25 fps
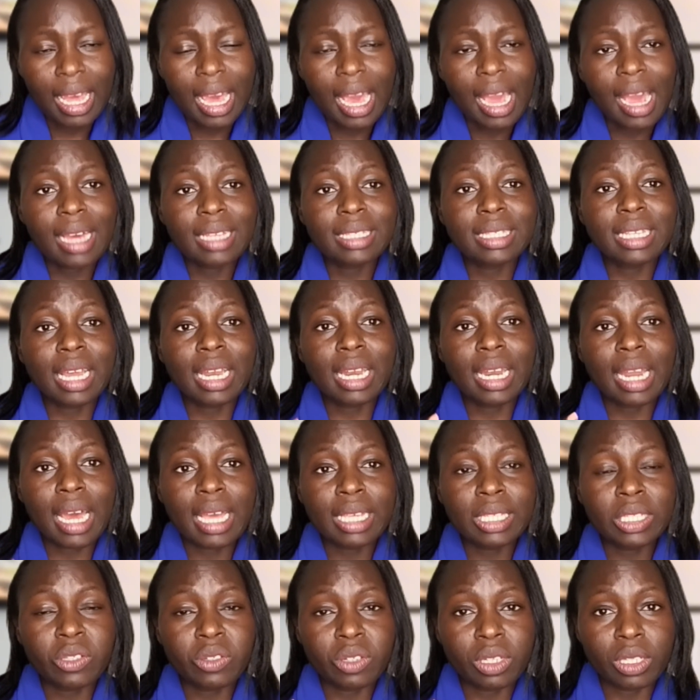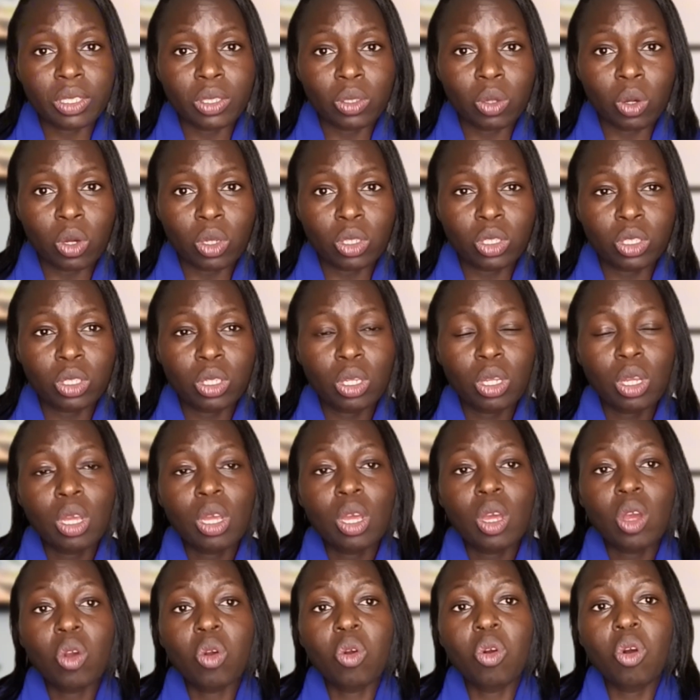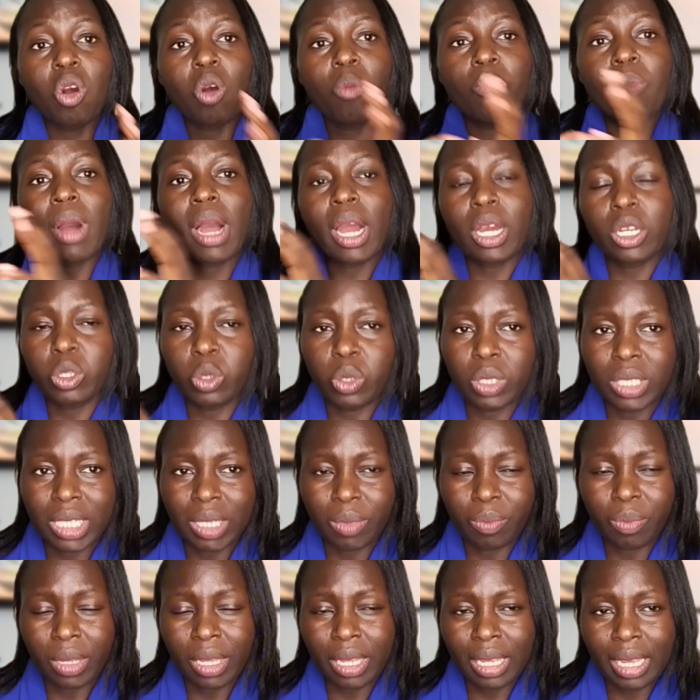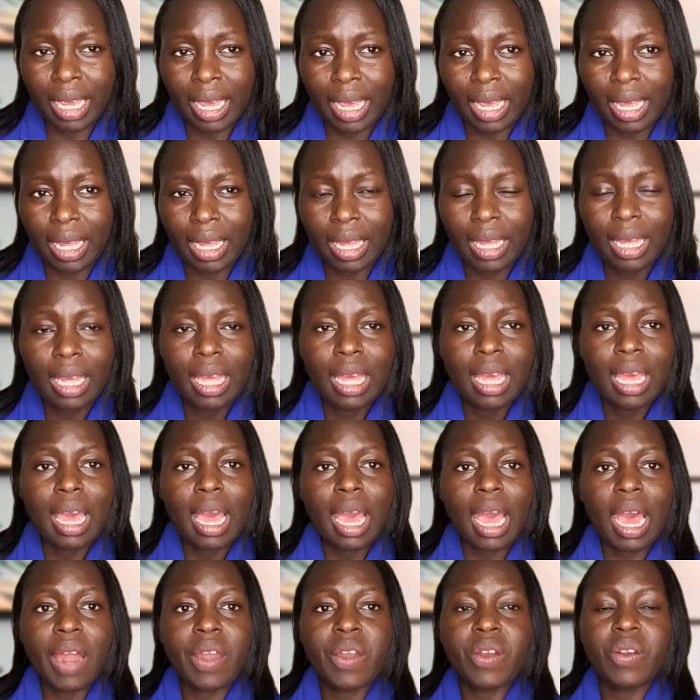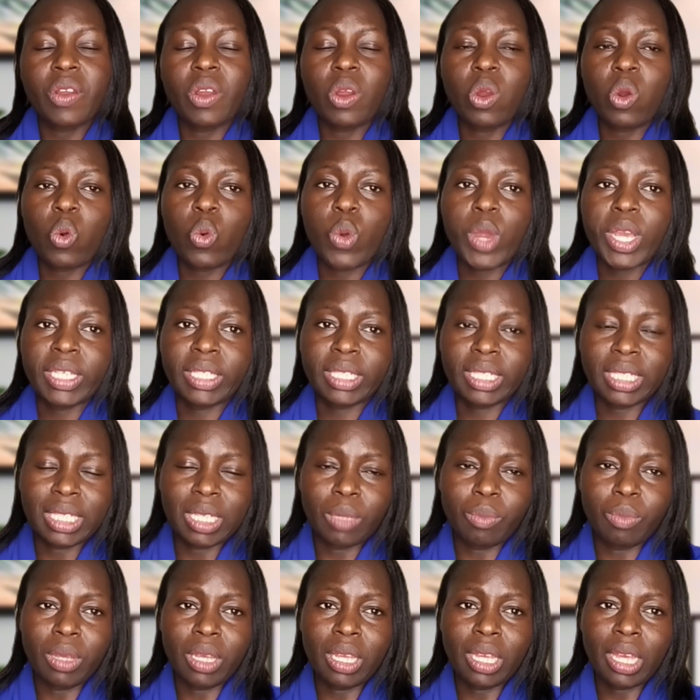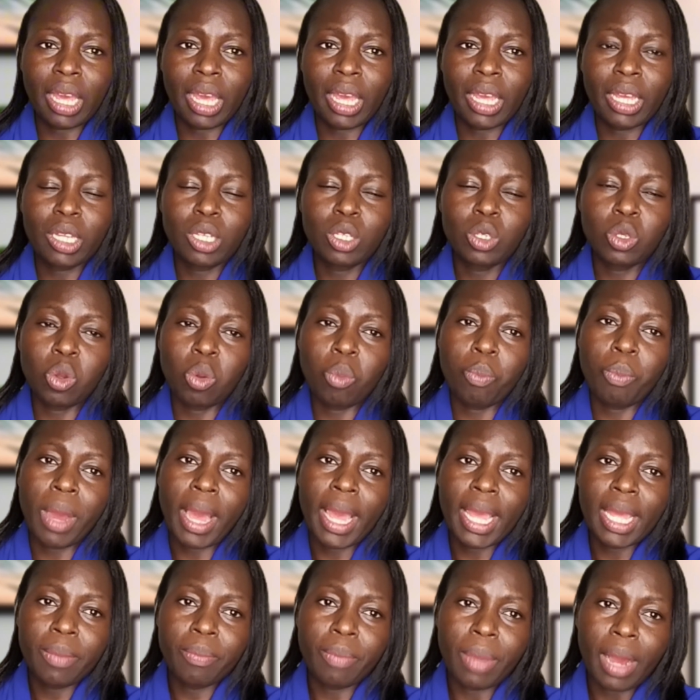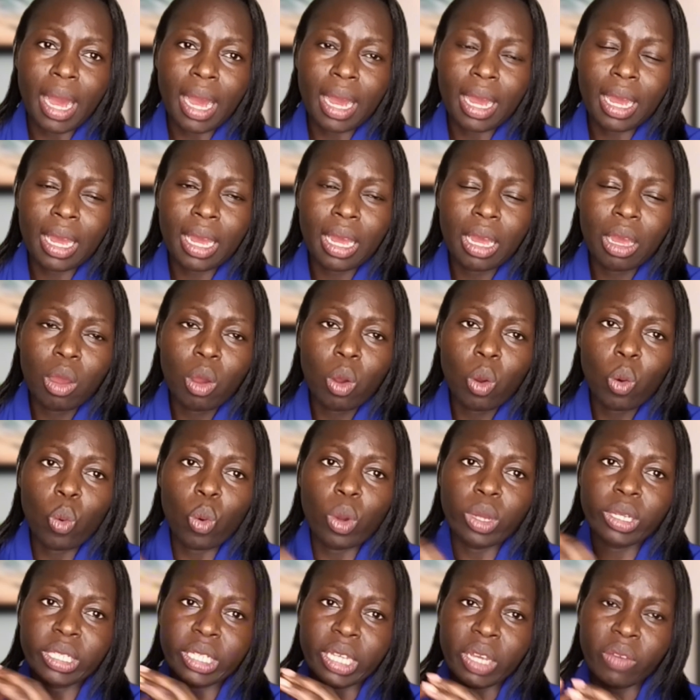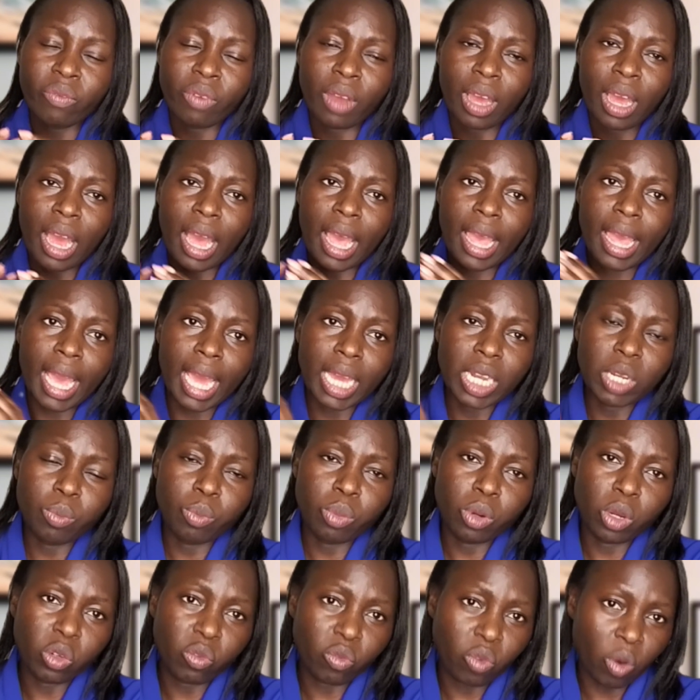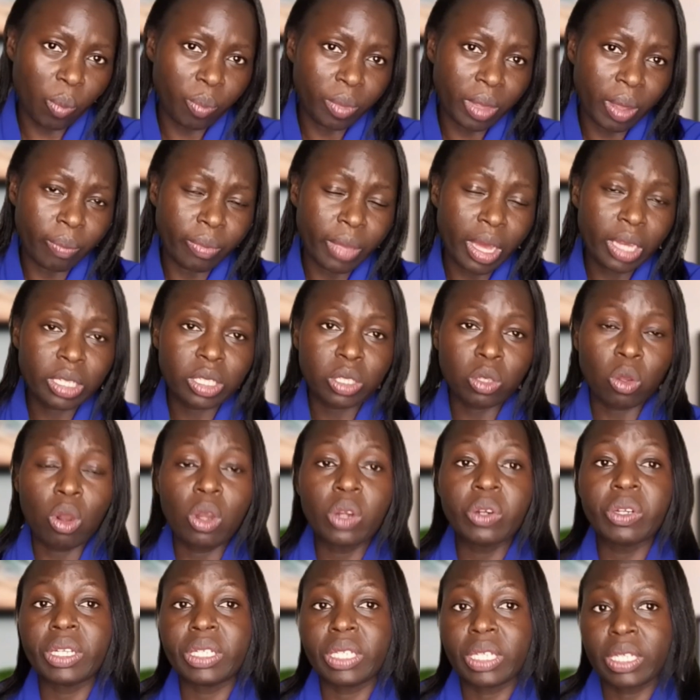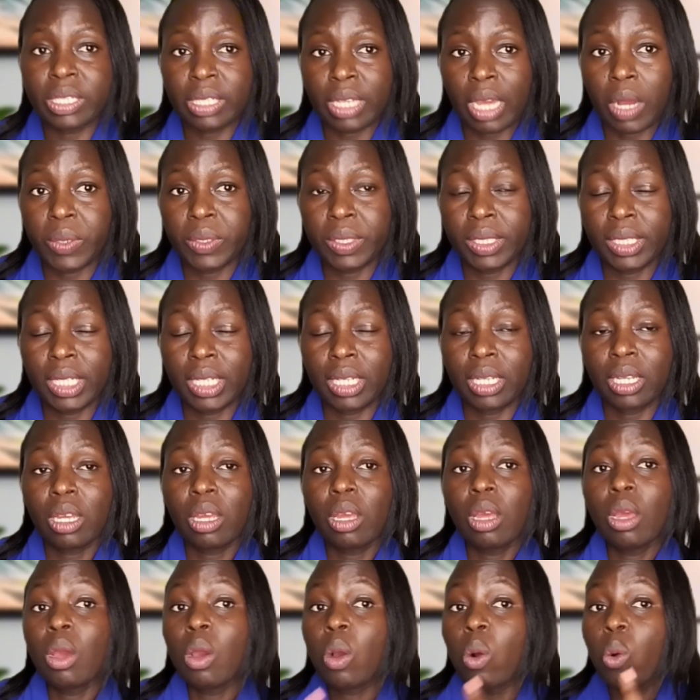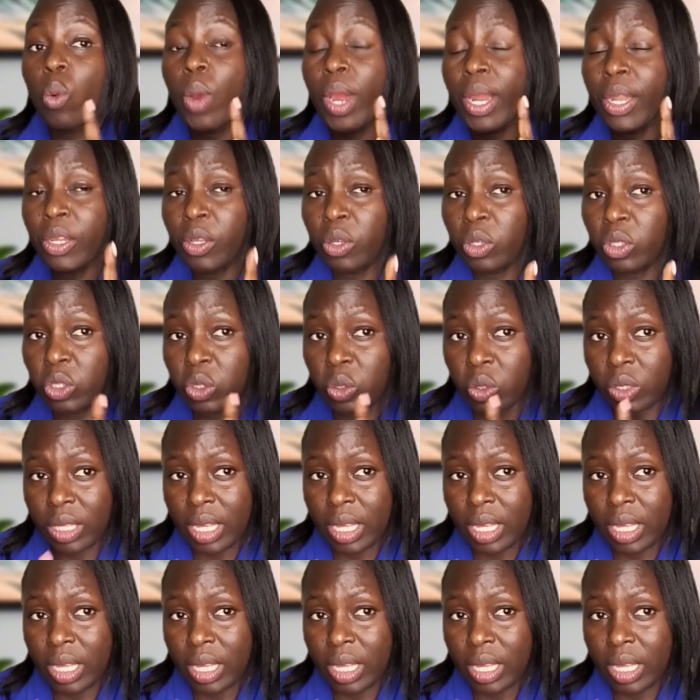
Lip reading: as a last resort go back to CBK and request CBK to buy back whatever I had bought from them. That's called rediscounting. When you do